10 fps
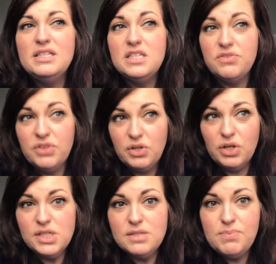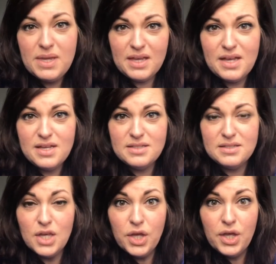difficult
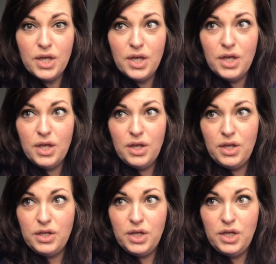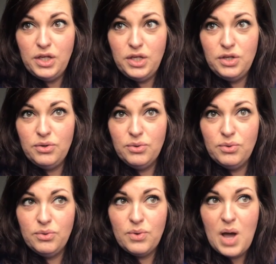because
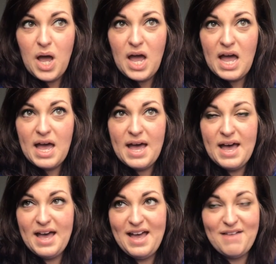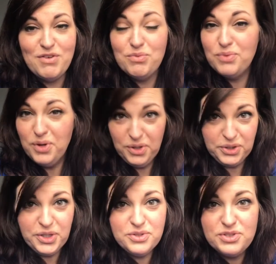you have a roller
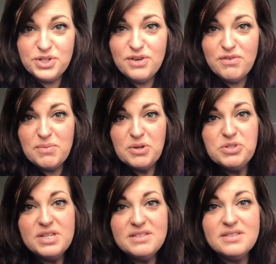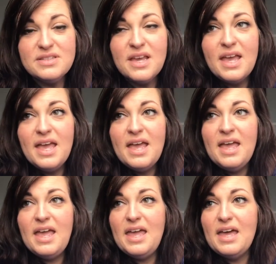coaster of emotions,
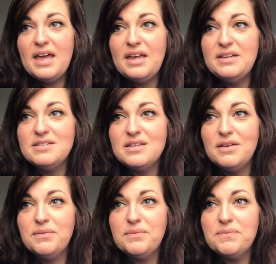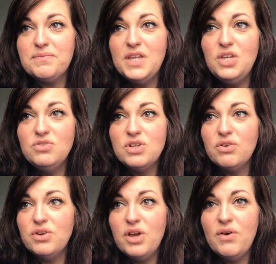and you
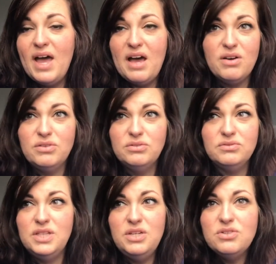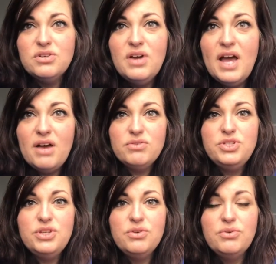don't know how you don't know how
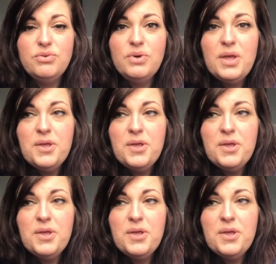to